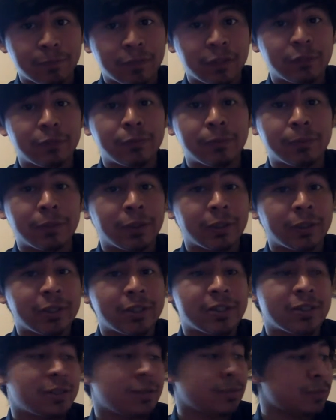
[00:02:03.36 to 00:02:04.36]
If you plug
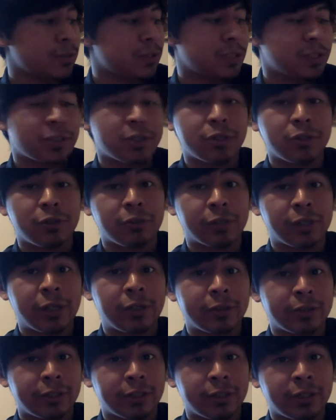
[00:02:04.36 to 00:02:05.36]
these numbers into your
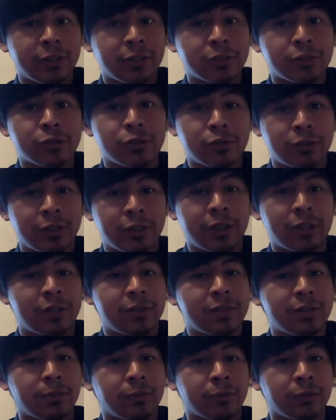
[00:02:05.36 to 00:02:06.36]
calculator, you should get
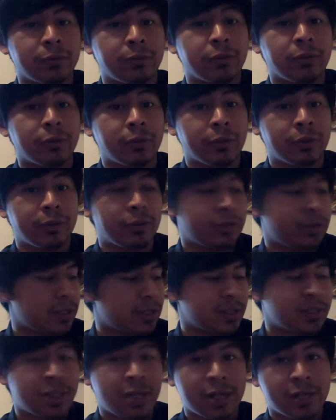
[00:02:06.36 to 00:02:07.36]
similar or the
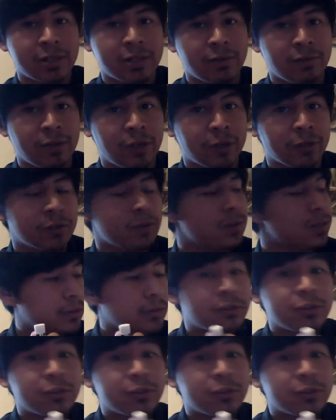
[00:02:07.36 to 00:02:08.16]
exact same values.